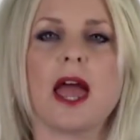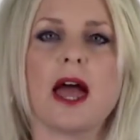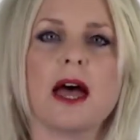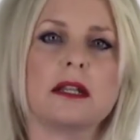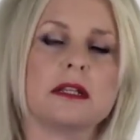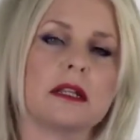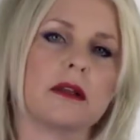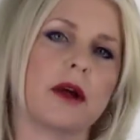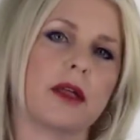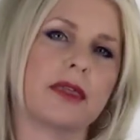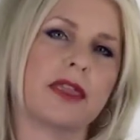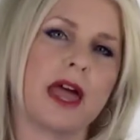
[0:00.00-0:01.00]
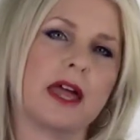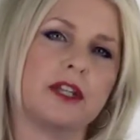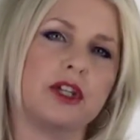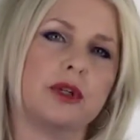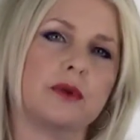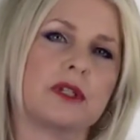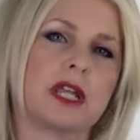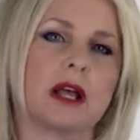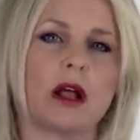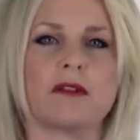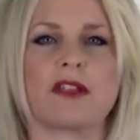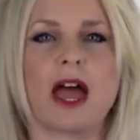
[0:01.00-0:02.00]
And then you get
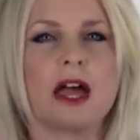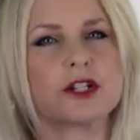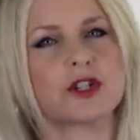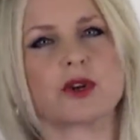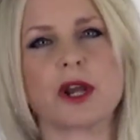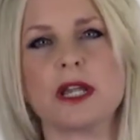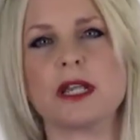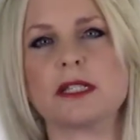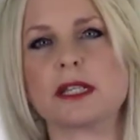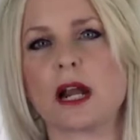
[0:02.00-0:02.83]
all the ashtrays